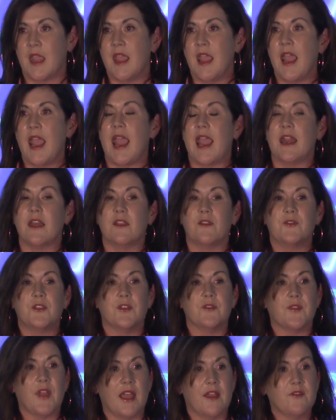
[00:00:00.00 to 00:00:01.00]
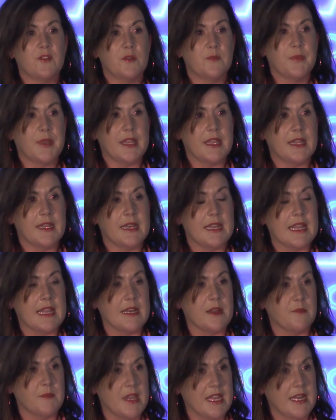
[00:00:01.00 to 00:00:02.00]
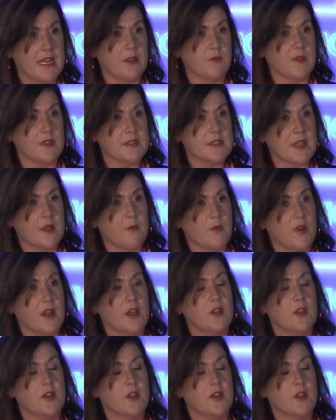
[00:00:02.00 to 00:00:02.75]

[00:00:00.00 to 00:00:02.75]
And if you've ever been in a meeting with someone